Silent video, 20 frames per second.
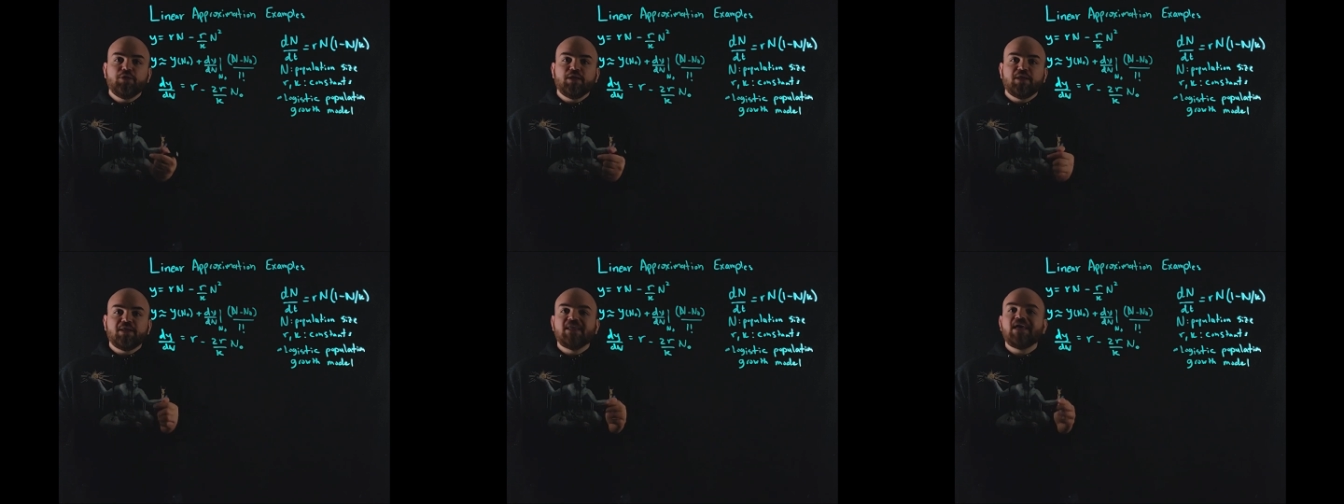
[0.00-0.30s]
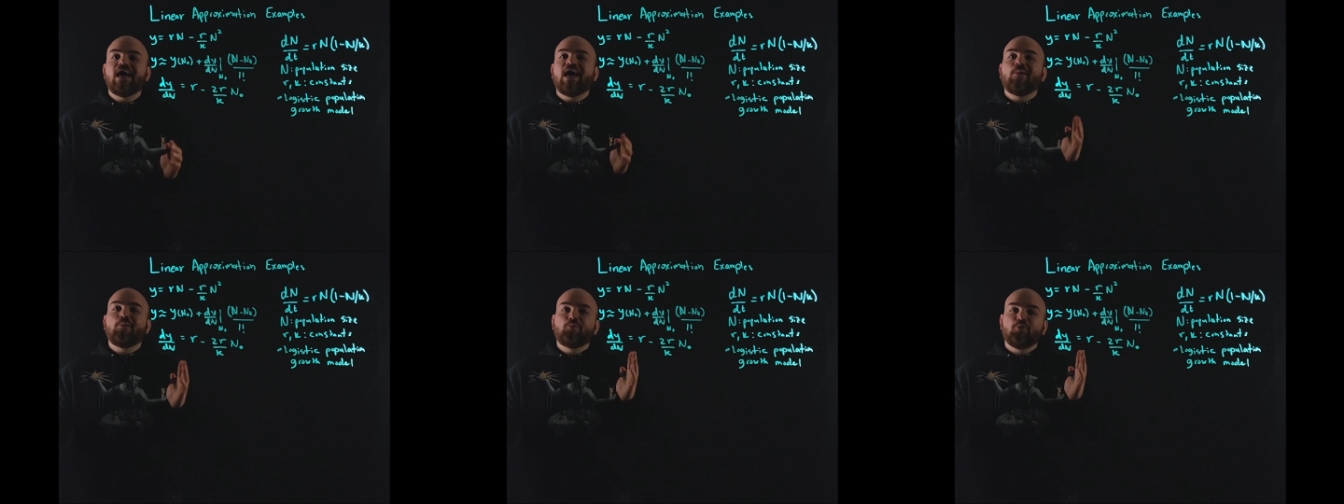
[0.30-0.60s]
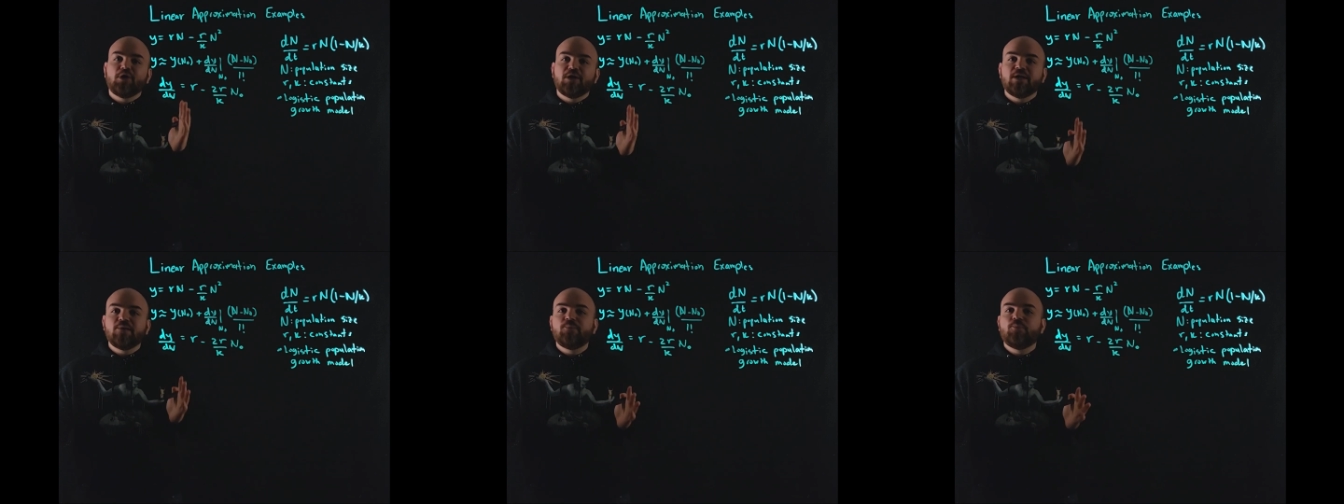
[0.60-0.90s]
that the
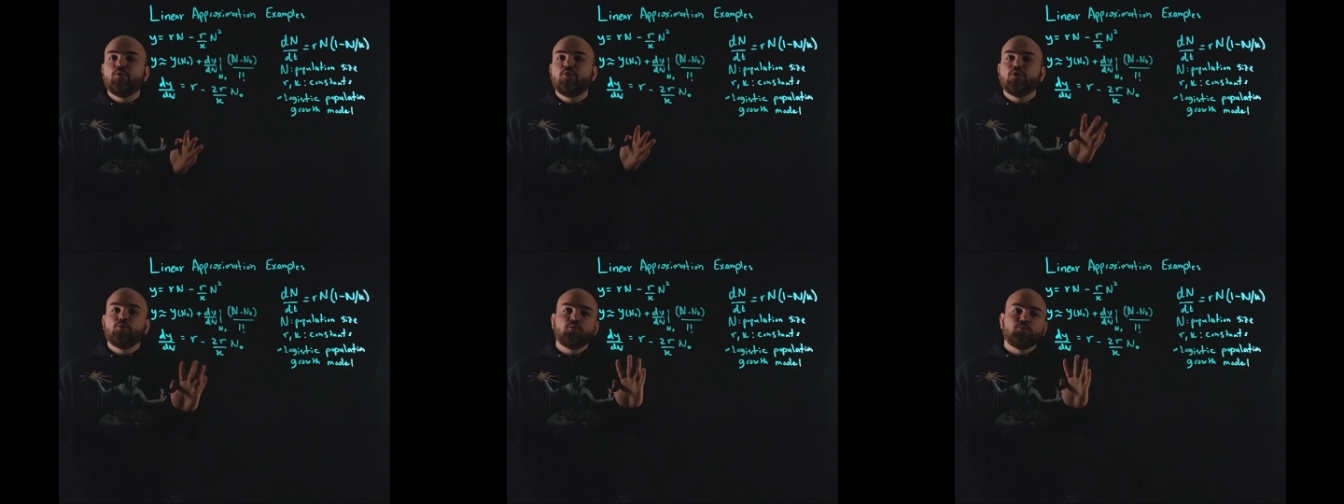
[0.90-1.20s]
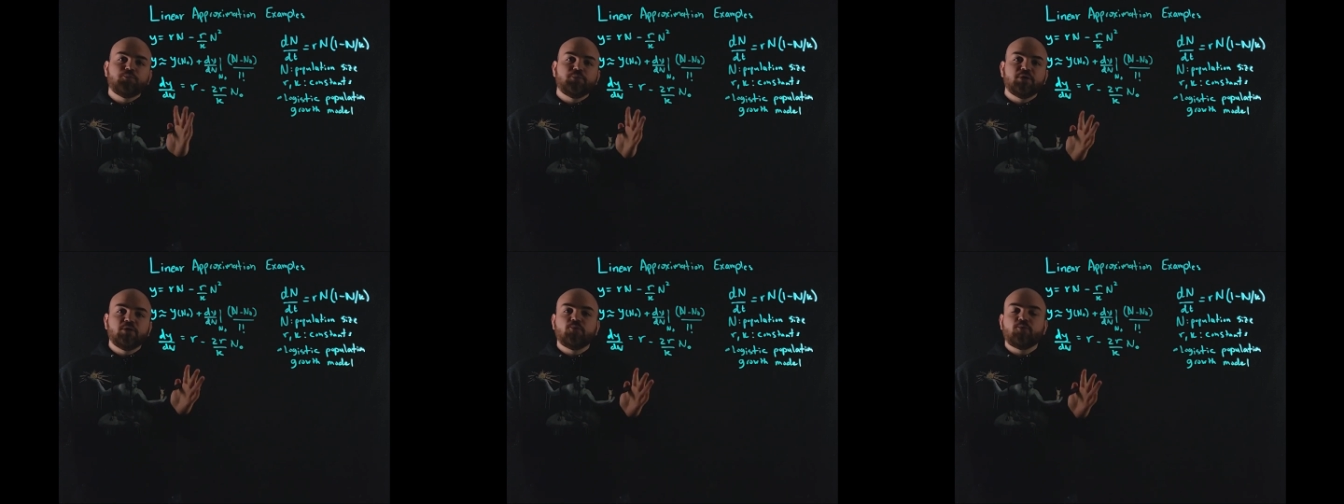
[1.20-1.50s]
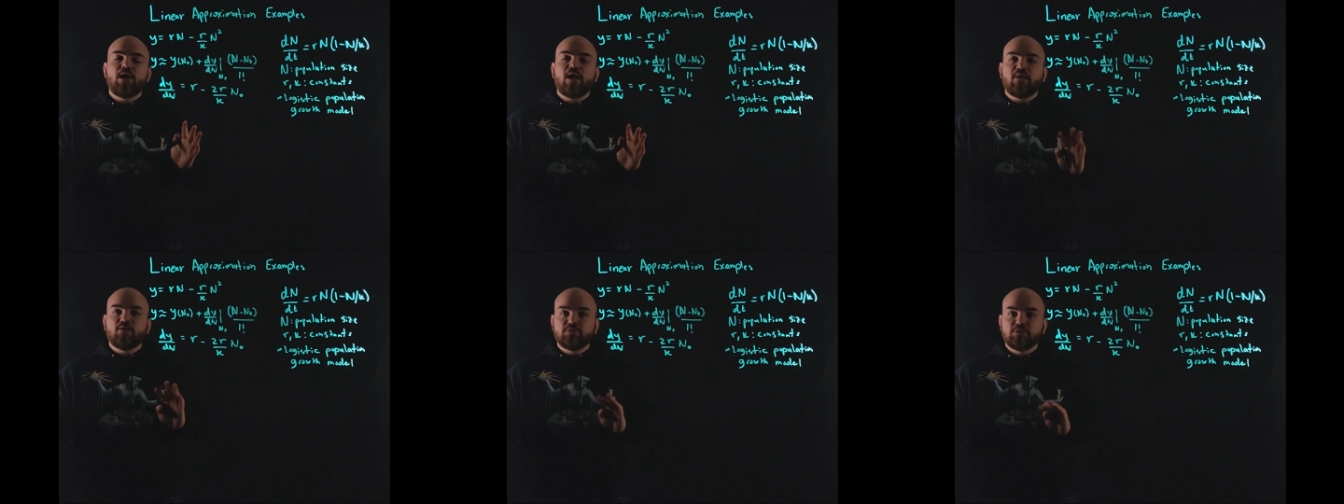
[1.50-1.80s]
operating point would be
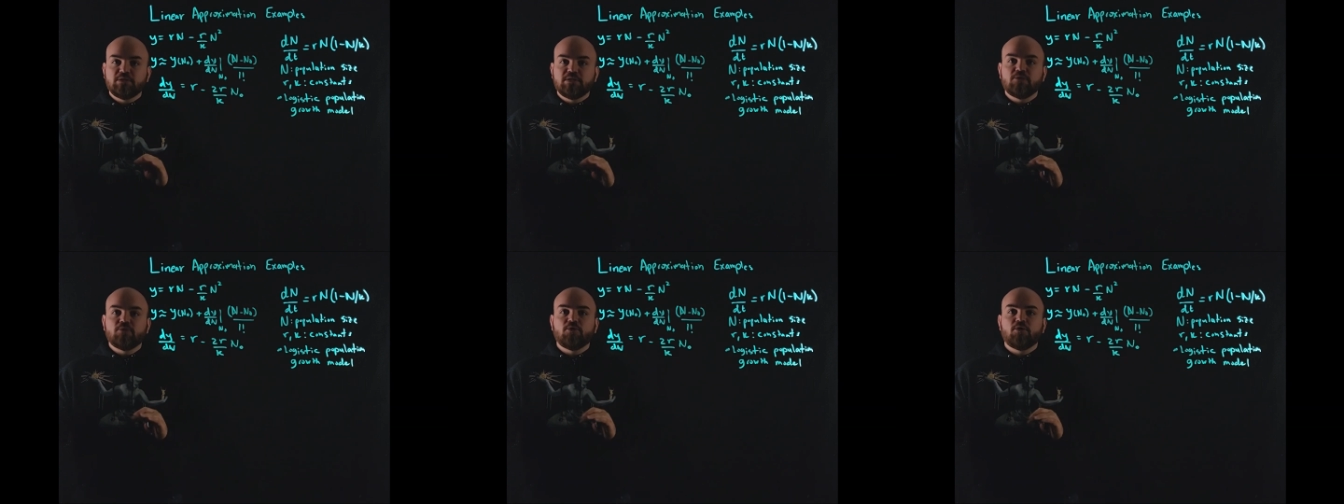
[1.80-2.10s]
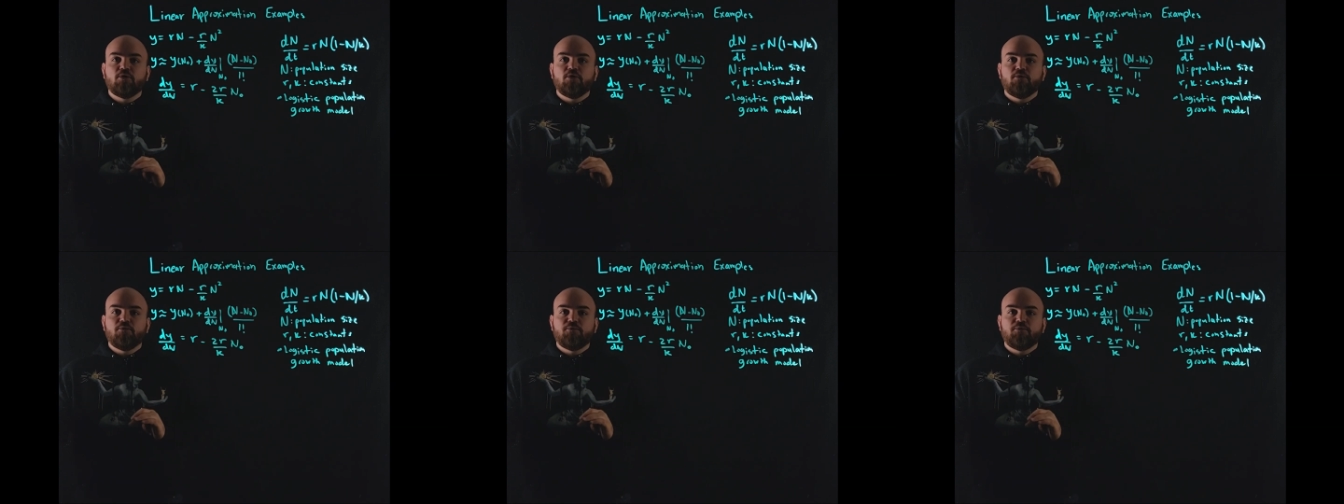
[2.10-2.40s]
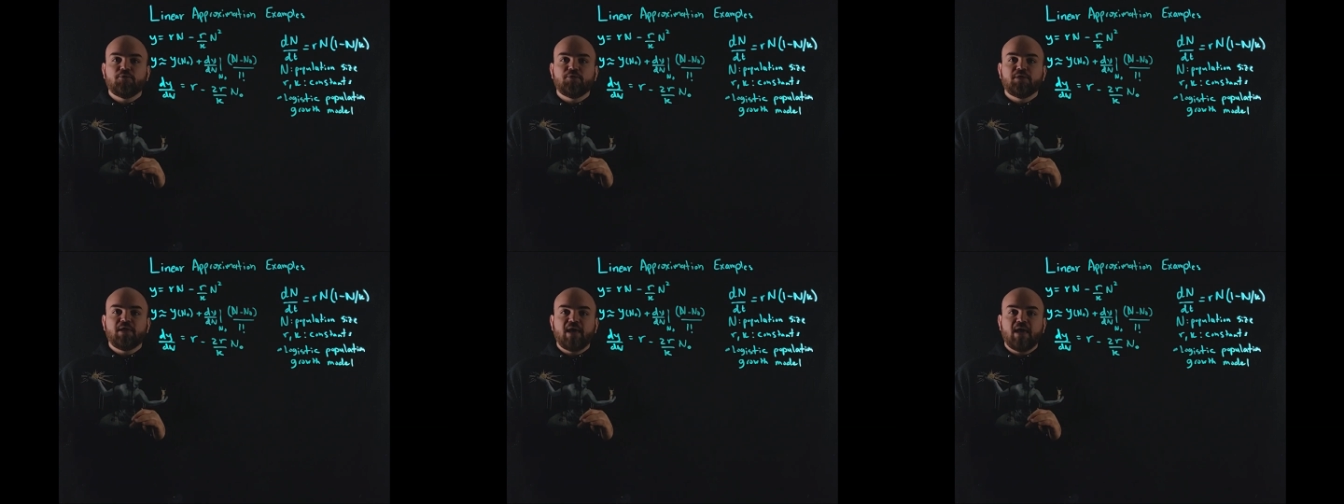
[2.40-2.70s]
around 0
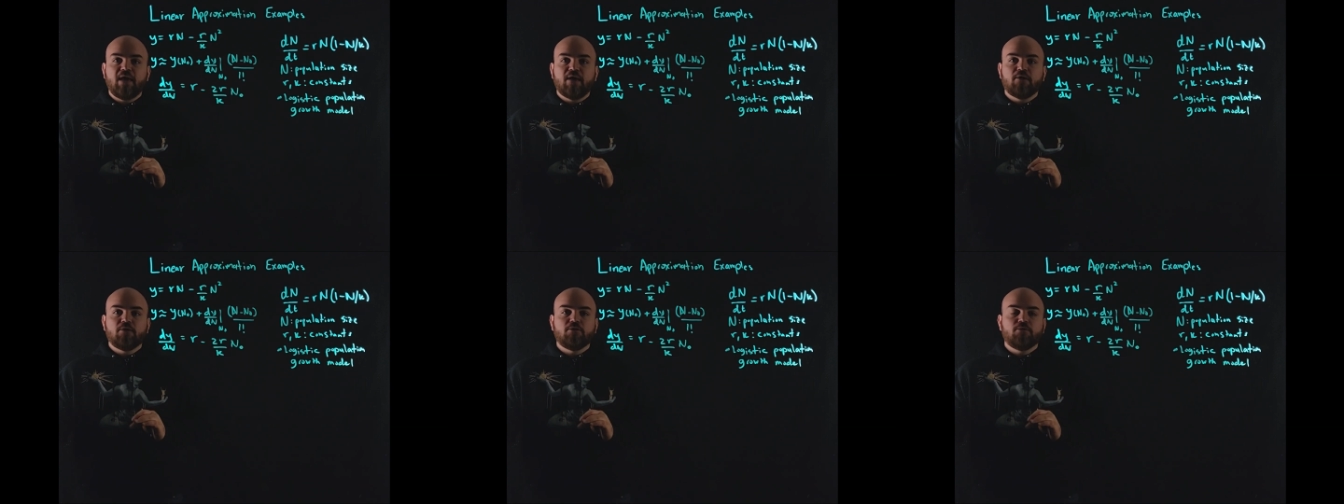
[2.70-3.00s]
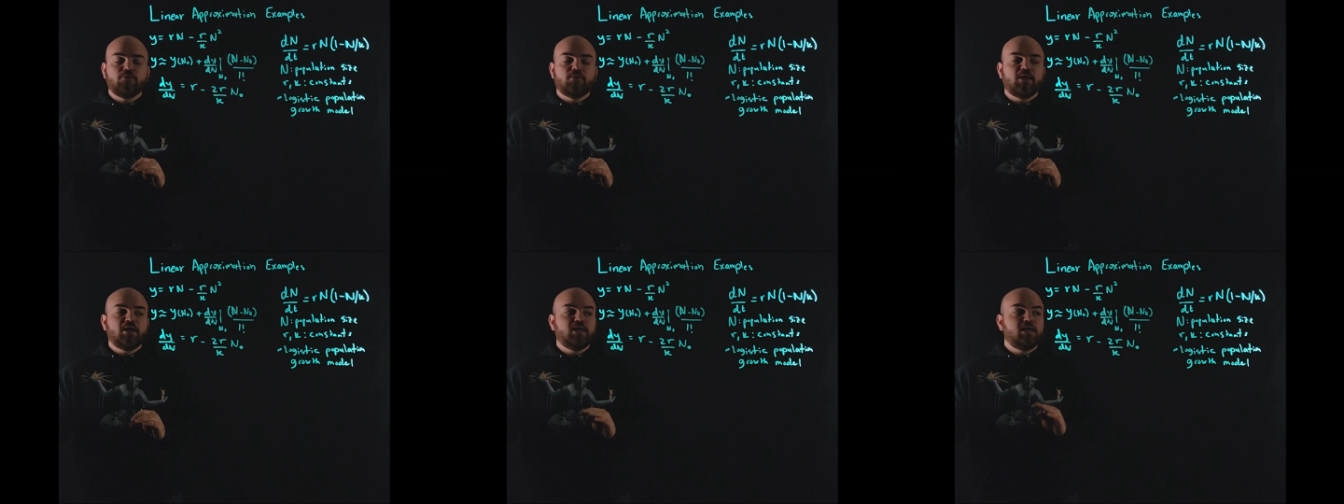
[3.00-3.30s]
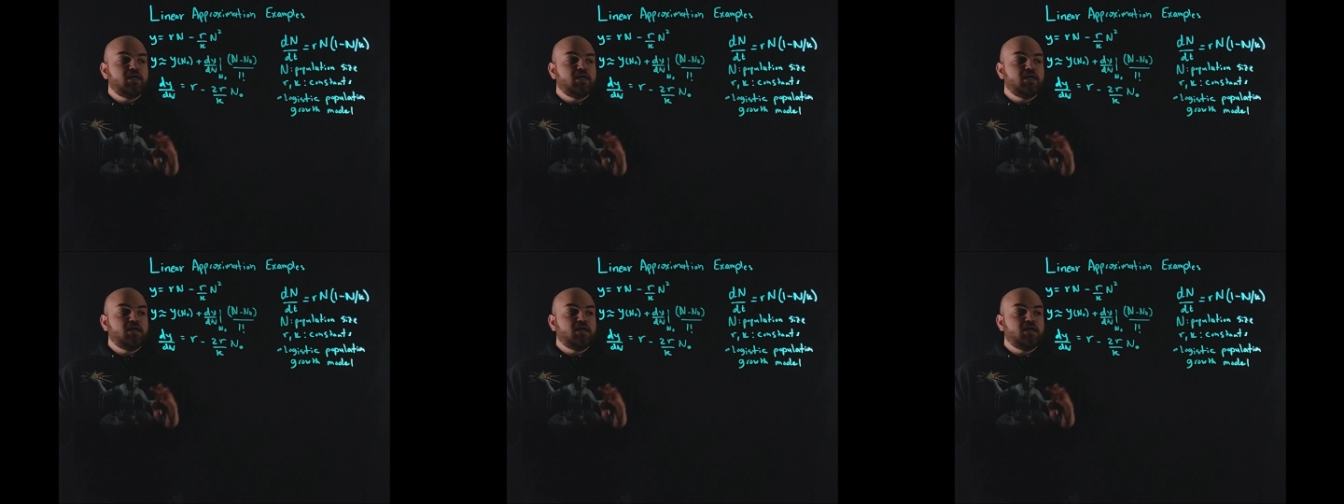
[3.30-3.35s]
for the angle, right?